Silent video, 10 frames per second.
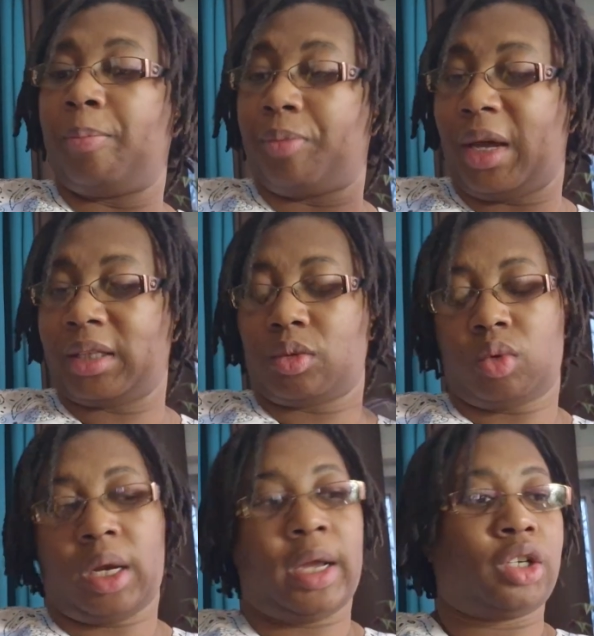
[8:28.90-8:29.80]
That's
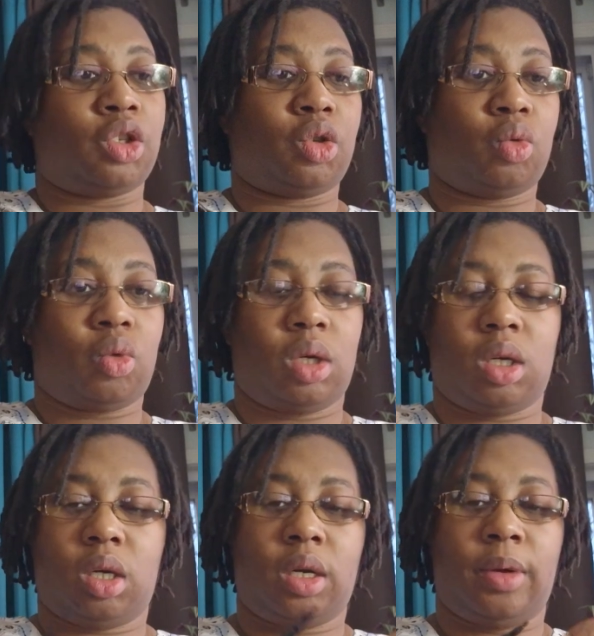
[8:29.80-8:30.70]
what I do.
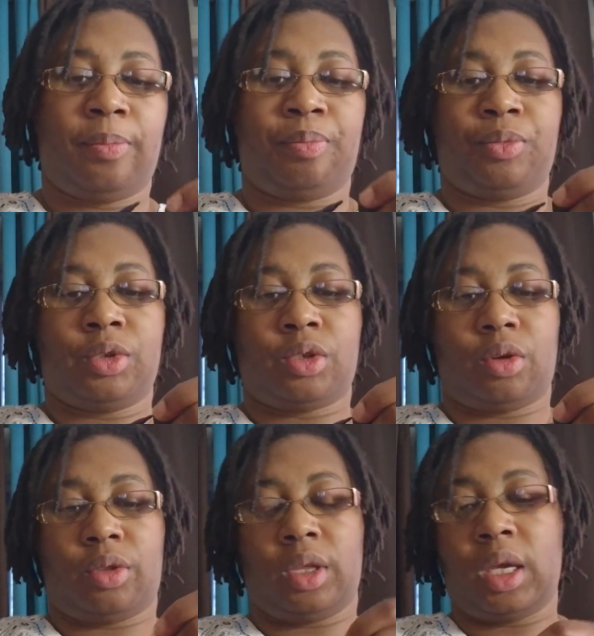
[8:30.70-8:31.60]

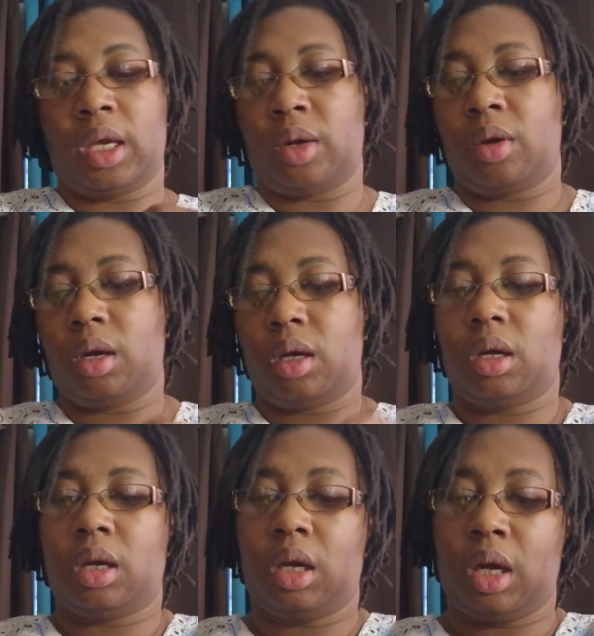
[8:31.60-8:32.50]
So then
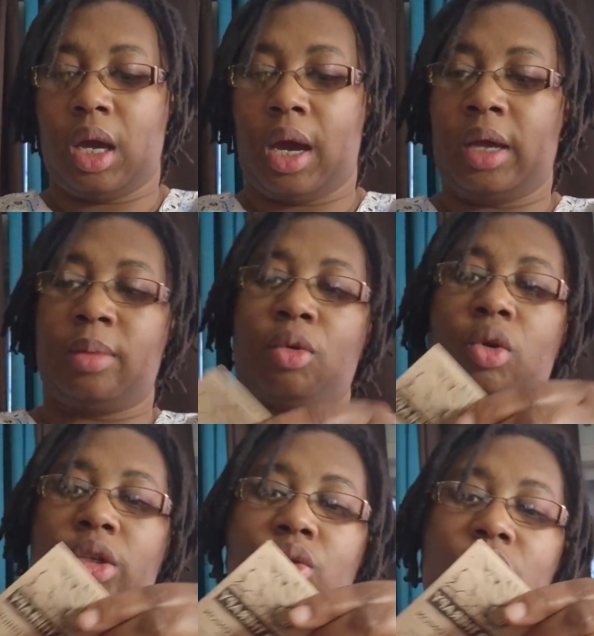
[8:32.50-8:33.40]
I am
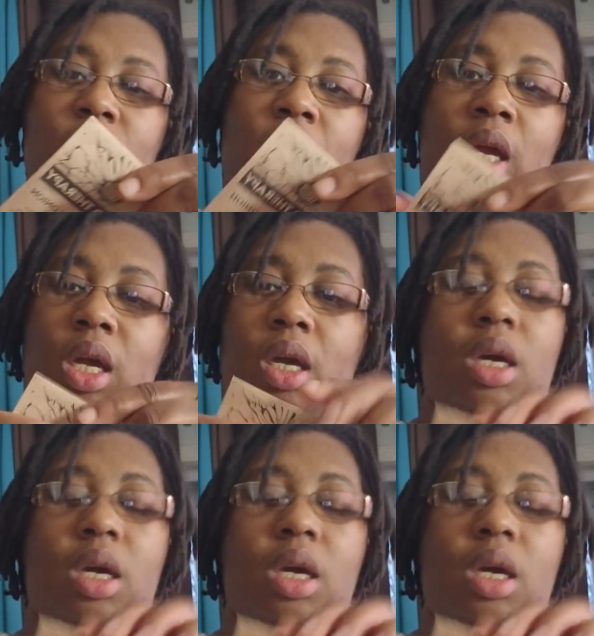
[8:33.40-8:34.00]
going to take